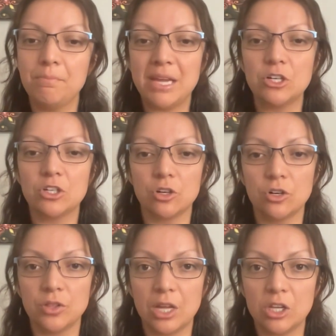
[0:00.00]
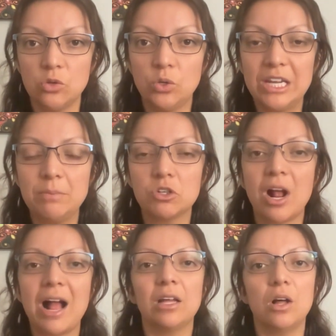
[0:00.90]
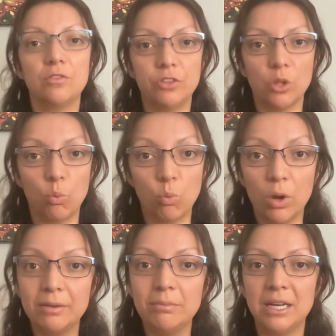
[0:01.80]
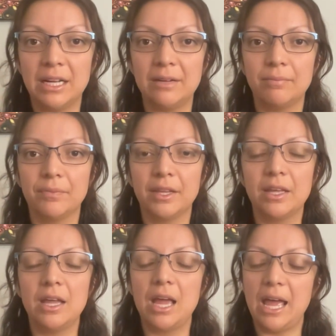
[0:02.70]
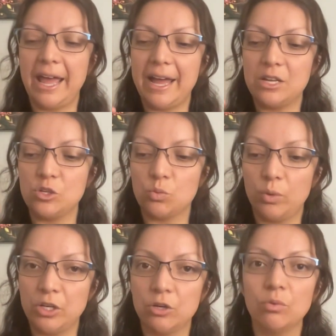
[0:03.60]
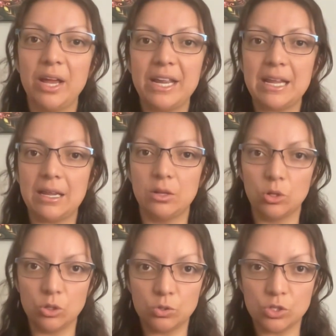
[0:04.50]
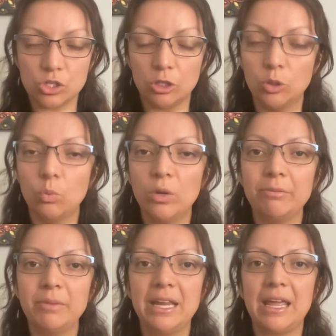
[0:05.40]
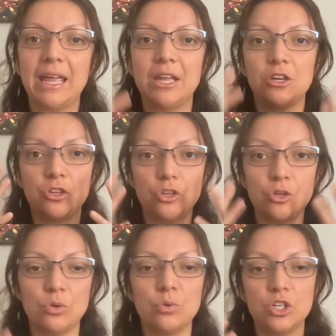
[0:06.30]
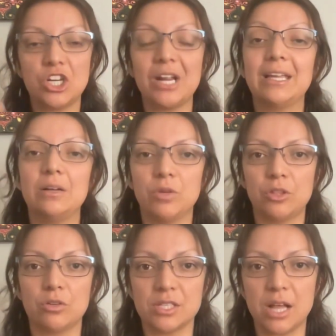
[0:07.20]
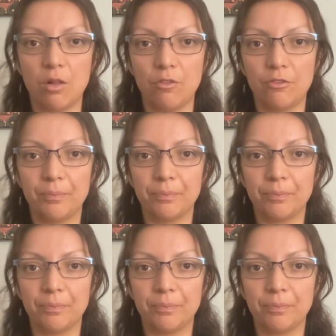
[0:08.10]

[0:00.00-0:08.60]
make sure that you keep track of the 1 minute. And when you're ready, you start the 1 minute and you check in with yourself.